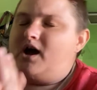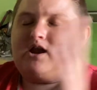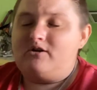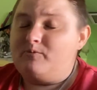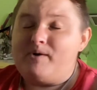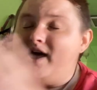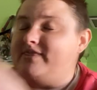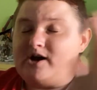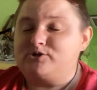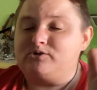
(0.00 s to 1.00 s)
I don't know, but
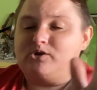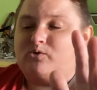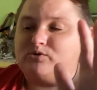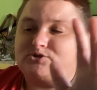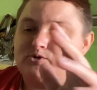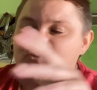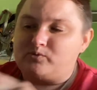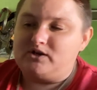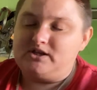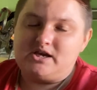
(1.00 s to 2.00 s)
that was really cool. So it's
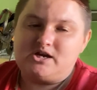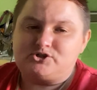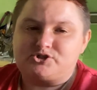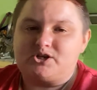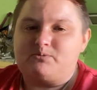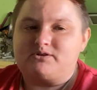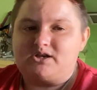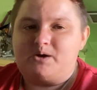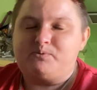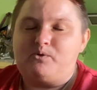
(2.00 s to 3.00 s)
really interesting about the
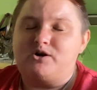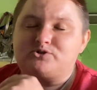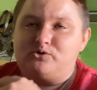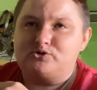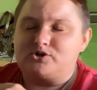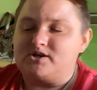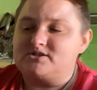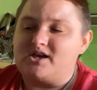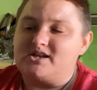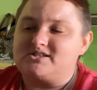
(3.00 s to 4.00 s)
Apple Watch Ultra is
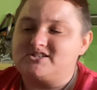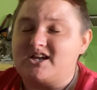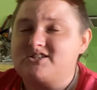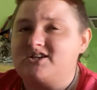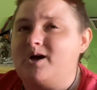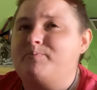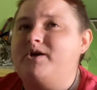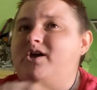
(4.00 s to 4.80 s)
that it sets up